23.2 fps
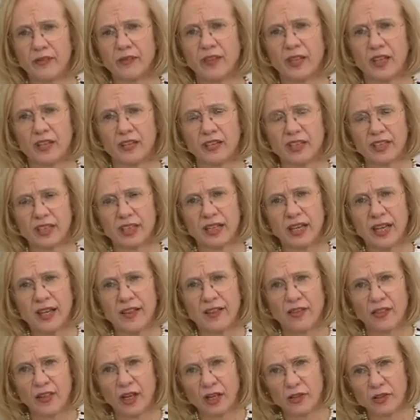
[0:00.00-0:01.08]
that
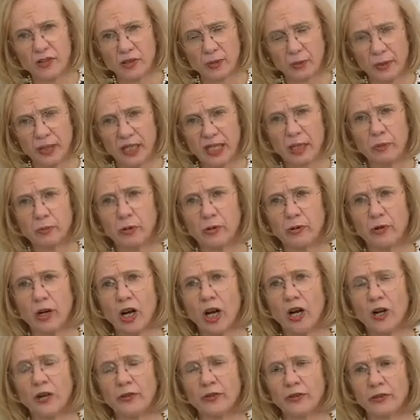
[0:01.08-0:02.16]
those people
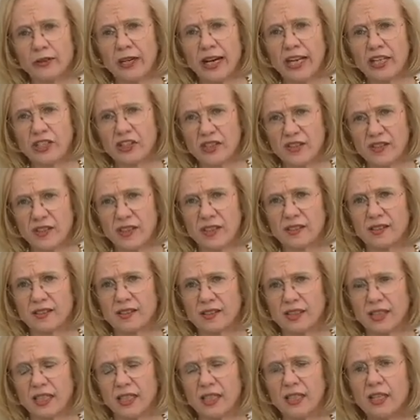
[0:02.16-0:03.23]
over age
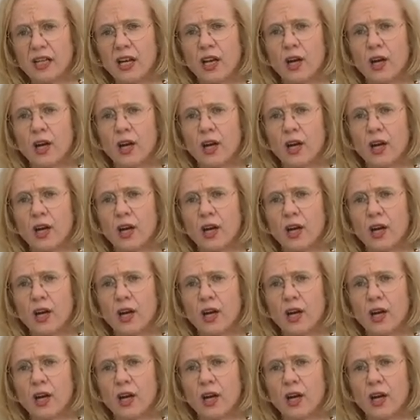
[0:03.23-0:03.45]
60